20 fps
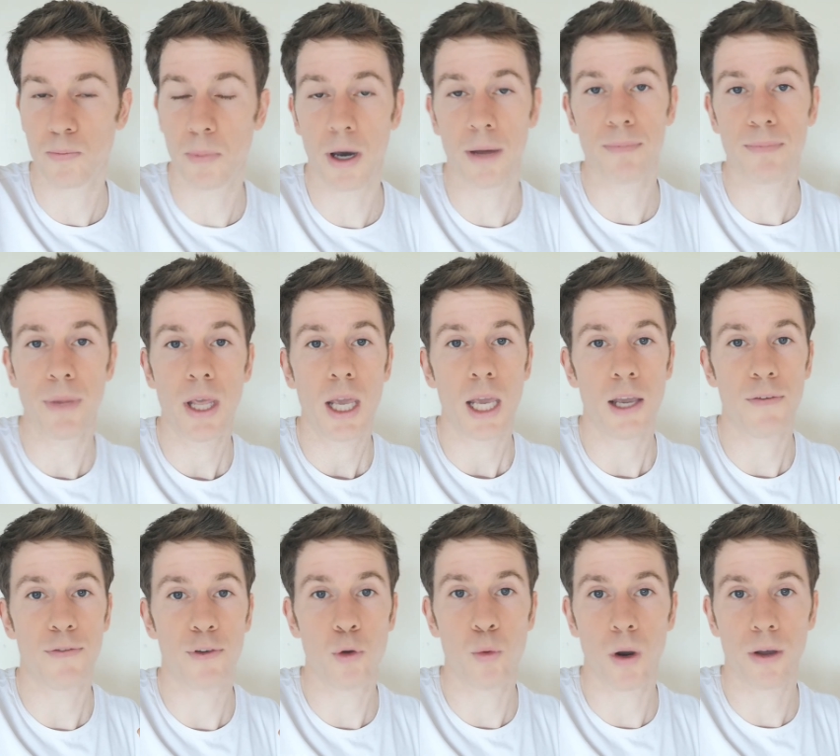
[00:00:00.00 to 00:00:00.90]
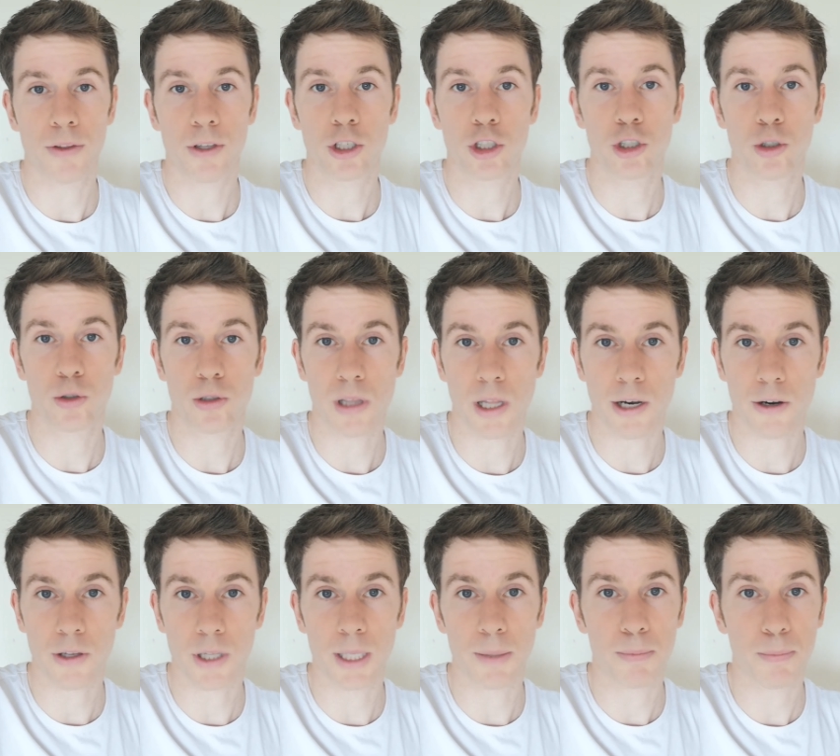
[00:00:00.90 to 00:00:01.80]
But if you want the shoes
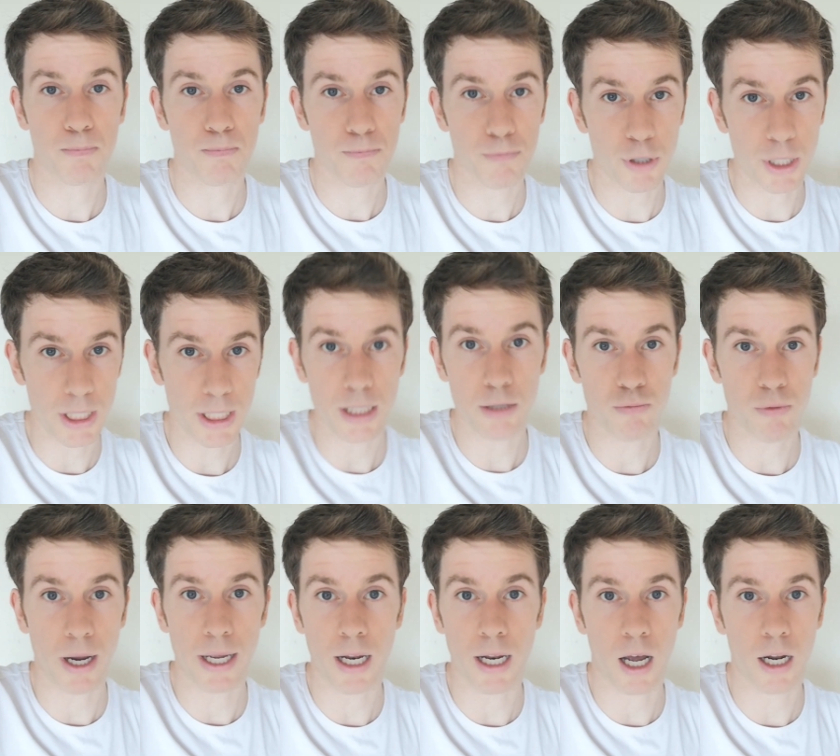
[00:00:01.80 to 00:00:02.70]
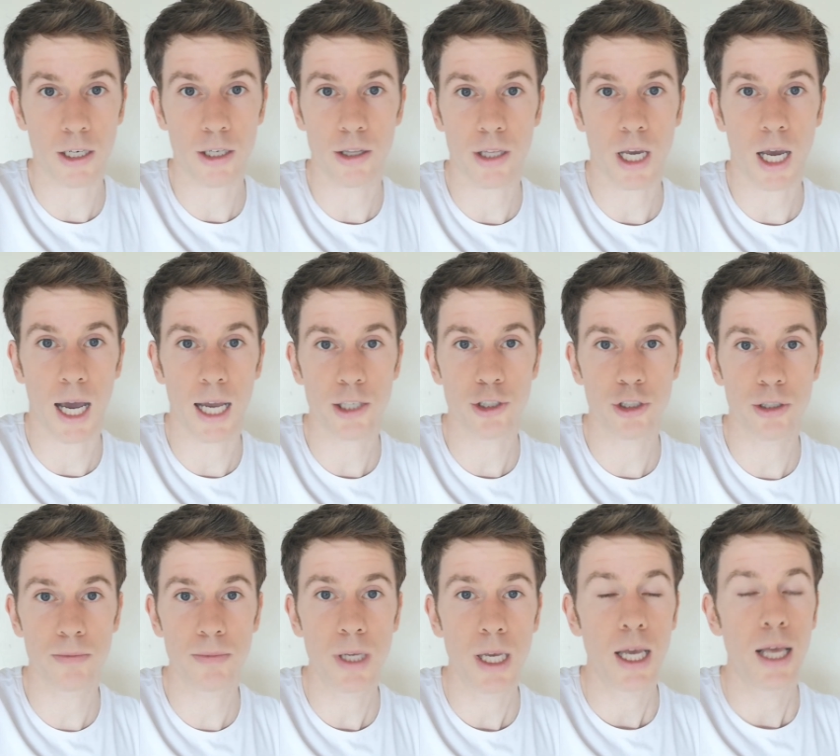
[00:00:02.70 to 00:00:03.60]
literally printed right onto the
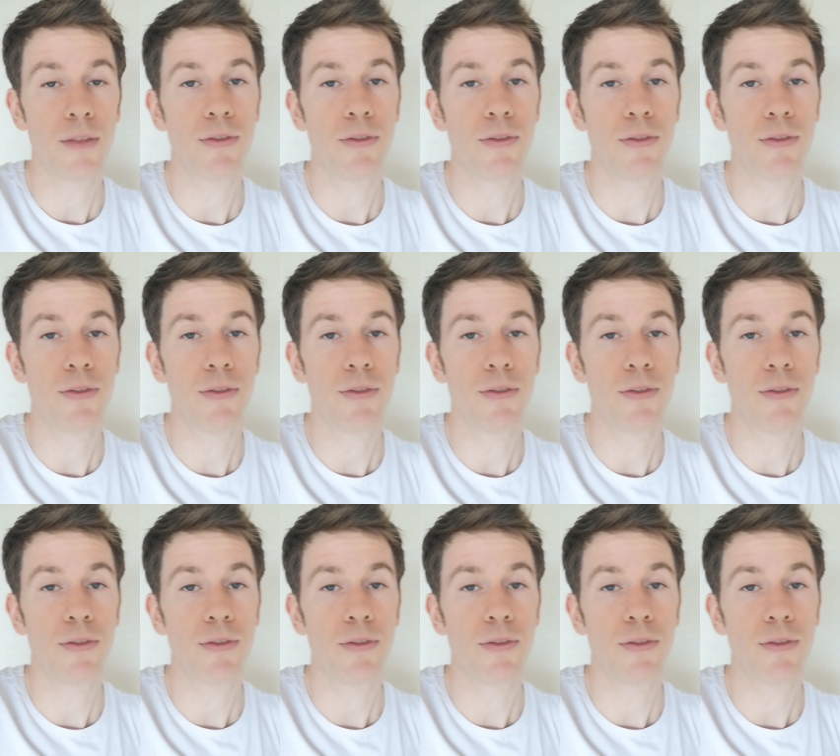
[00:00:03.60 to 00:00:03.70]
costume,